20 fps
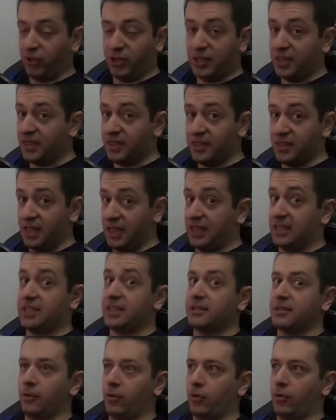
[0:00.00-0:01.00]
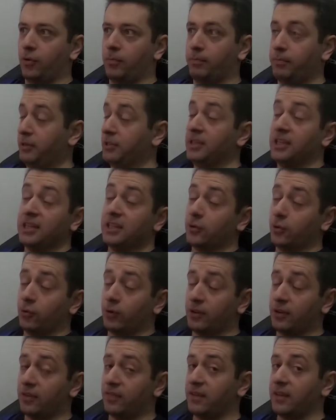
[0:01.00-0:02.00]
in its
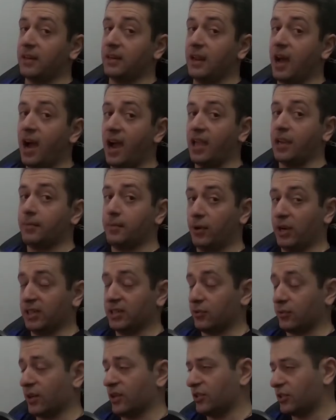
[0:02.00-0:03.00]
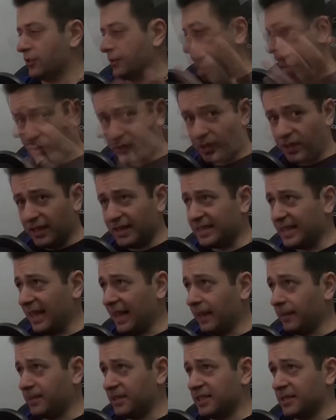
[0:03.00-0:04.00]
or even higher price range. For the clean
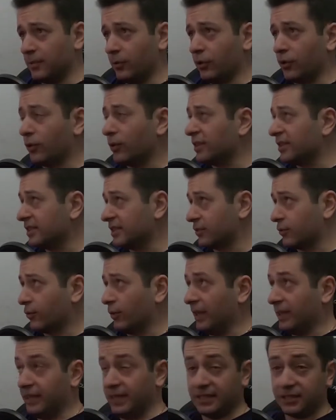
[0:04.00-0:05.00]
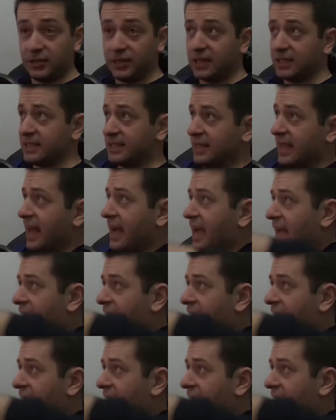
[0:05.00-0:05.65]
setups, this monitor is great. As you can see,